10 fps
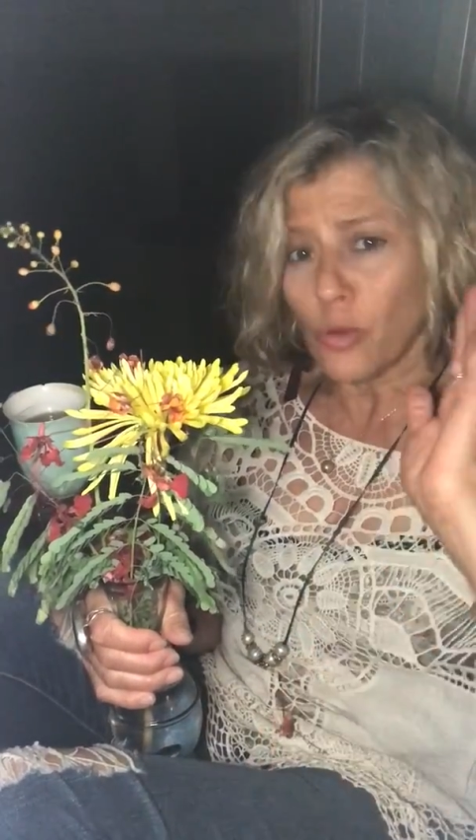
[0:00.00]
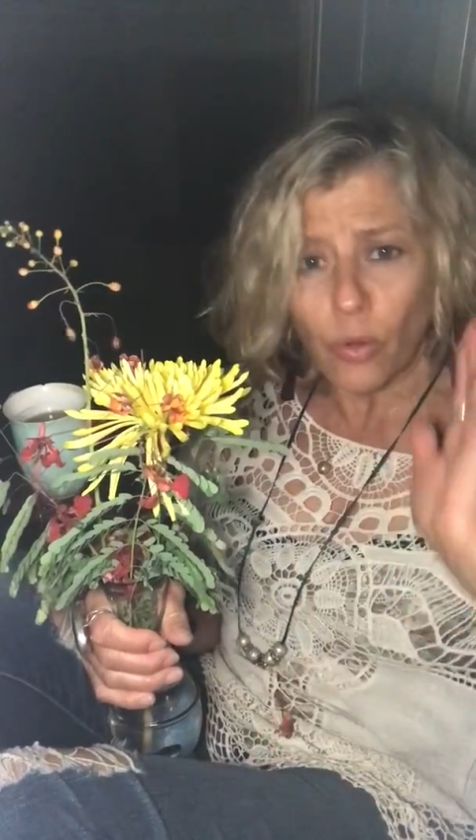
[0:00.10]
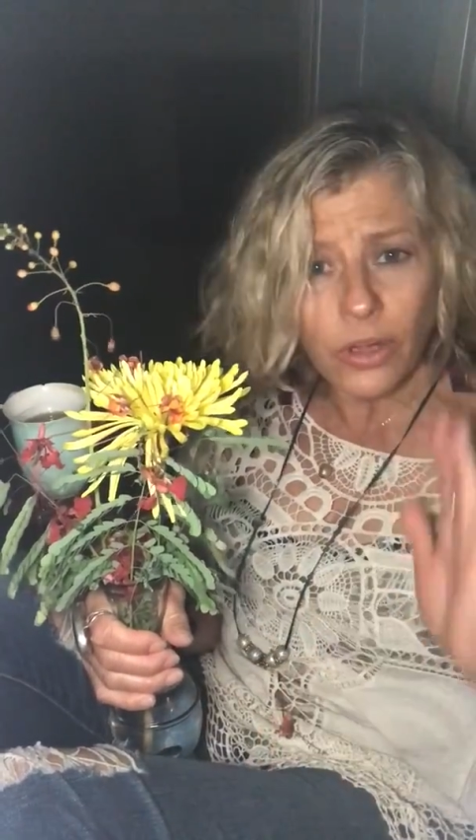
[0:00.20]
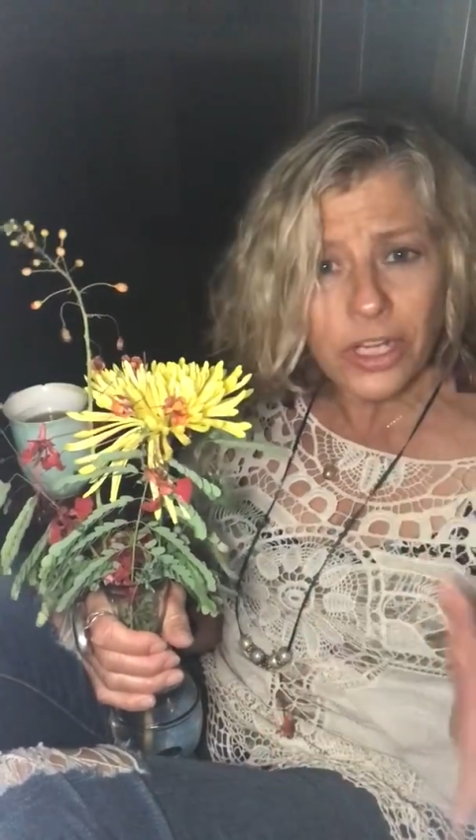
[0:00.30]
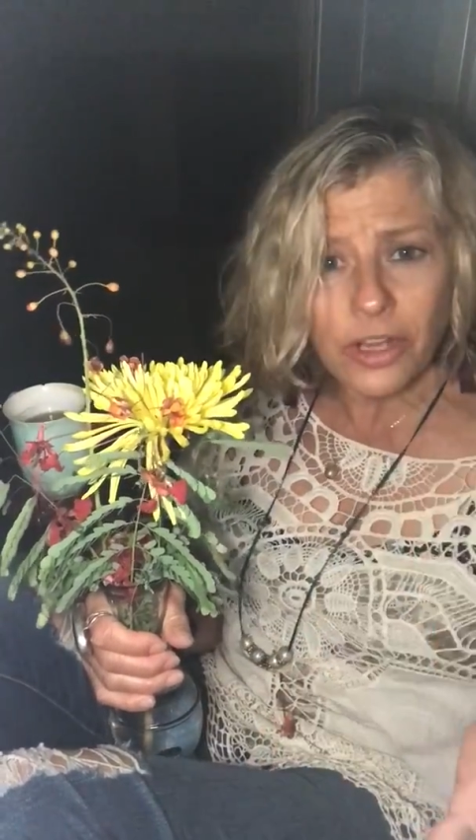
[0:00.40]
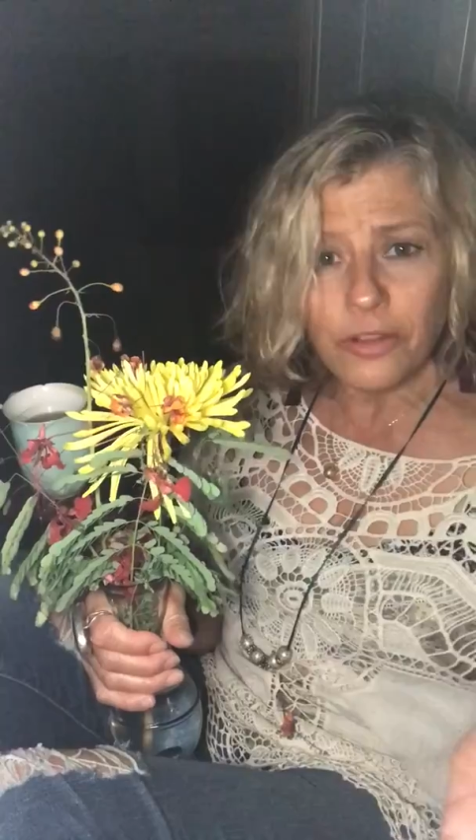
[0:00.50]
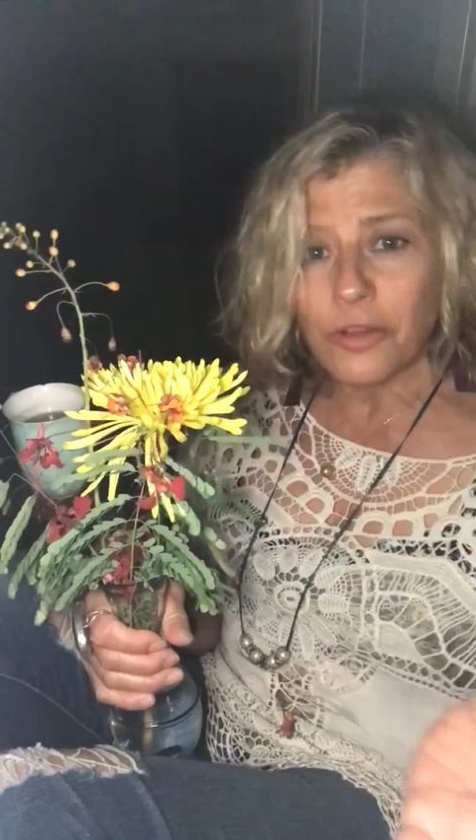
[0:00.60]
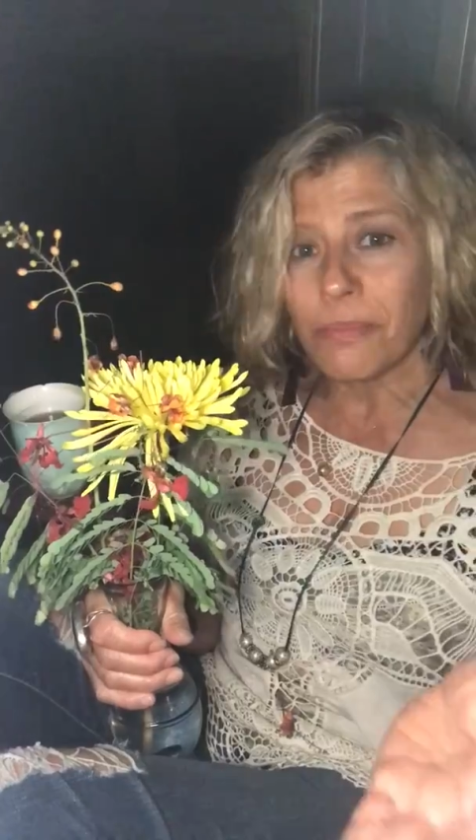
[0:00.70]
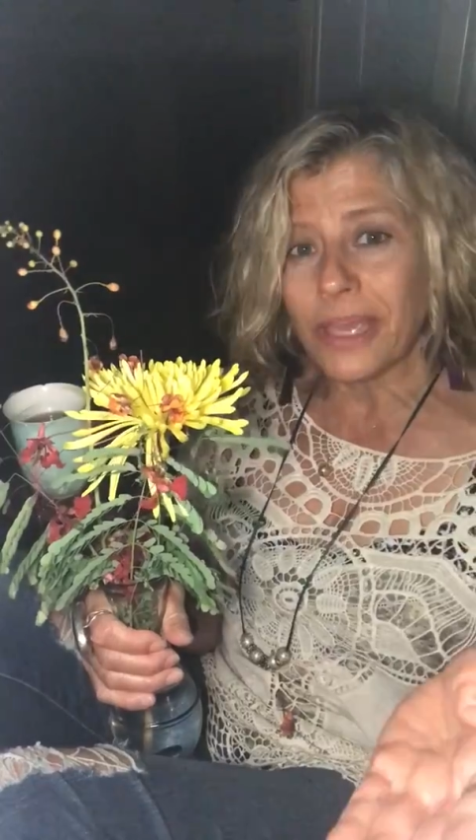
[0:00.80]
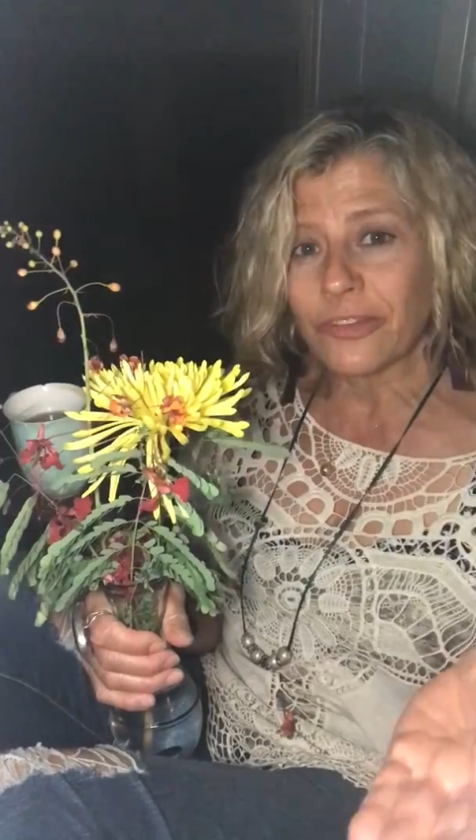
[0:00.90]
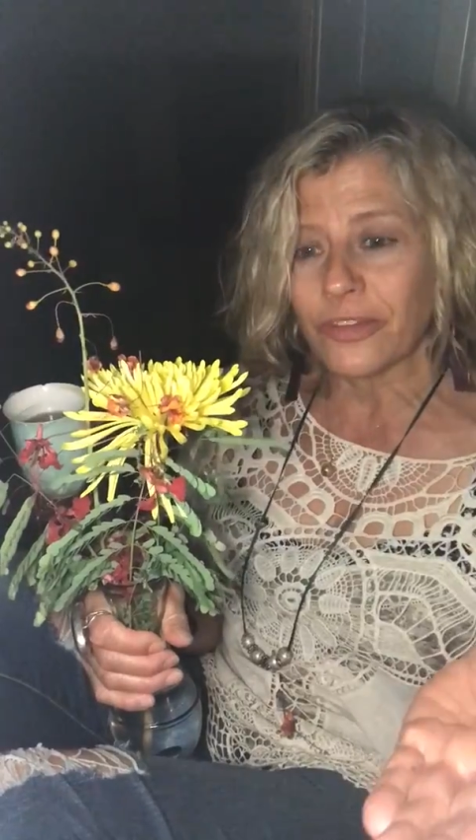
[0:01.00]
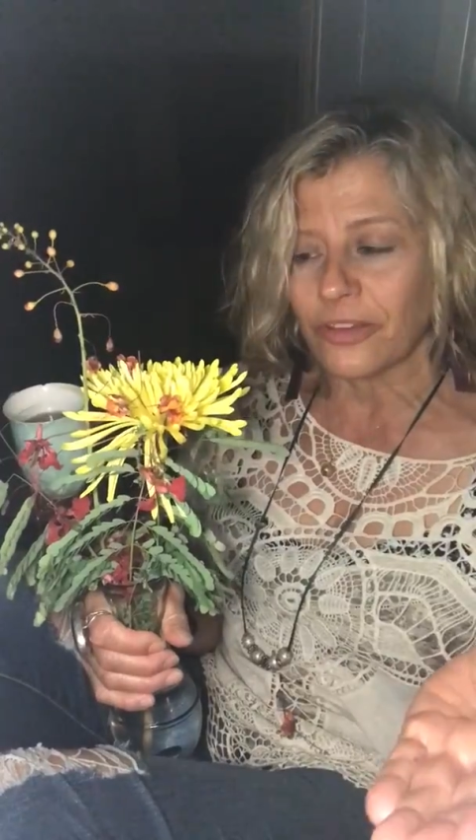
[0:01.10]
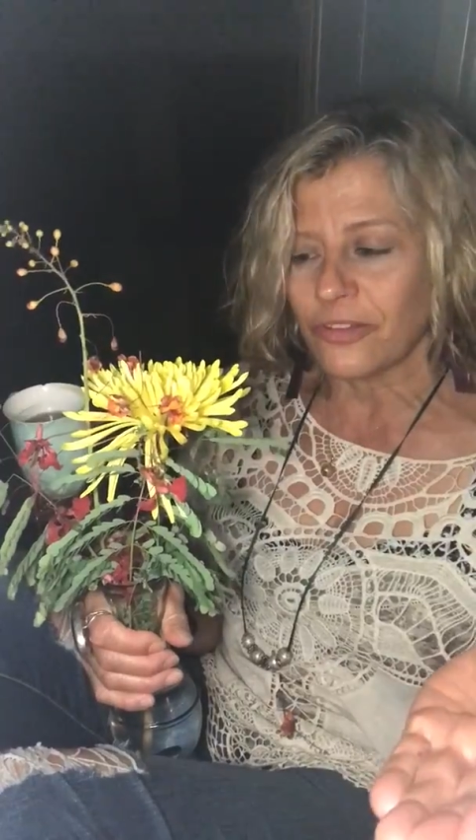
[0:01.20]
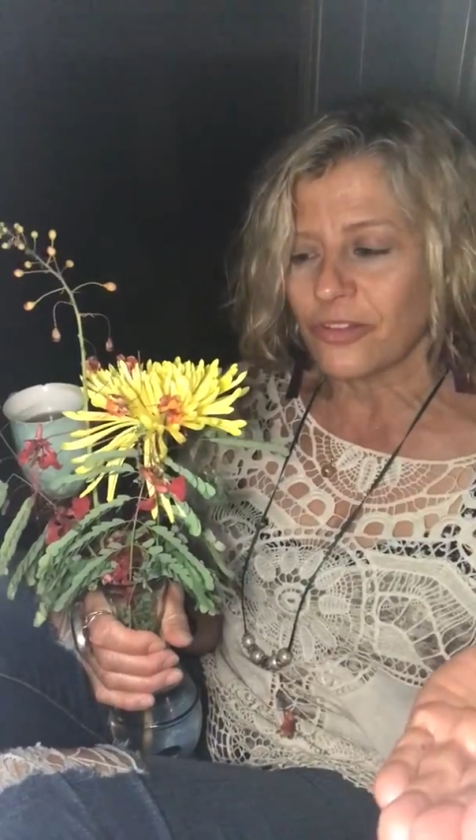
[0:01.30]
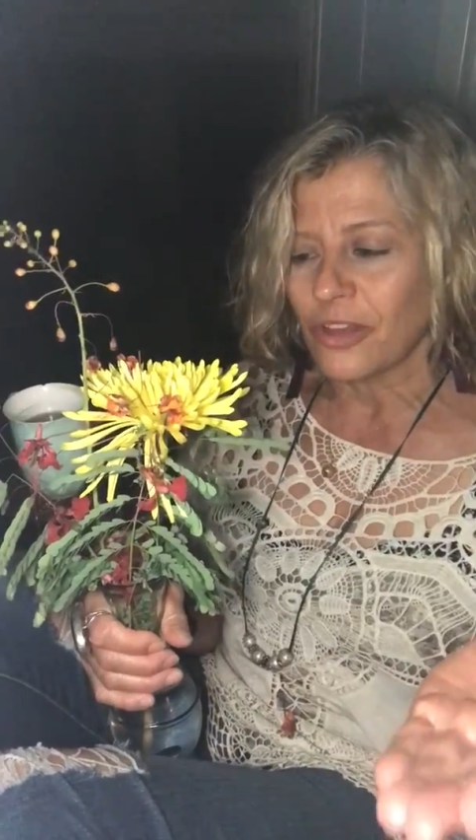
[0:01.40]
You already know your
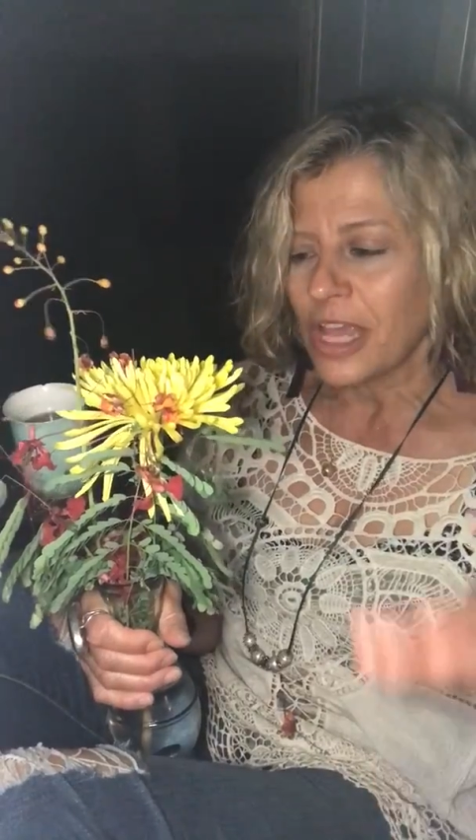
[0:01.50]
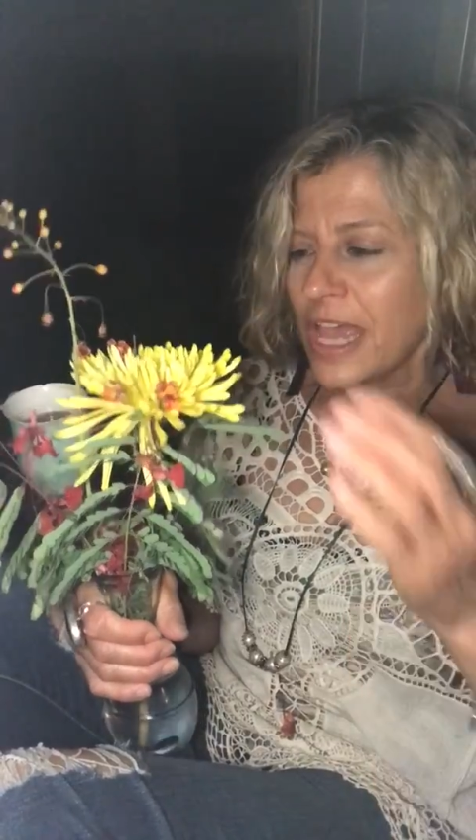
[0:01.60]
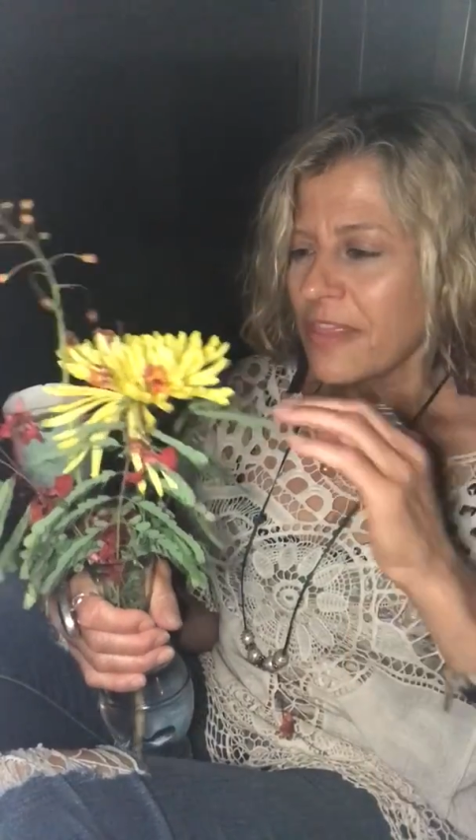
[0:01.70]
message.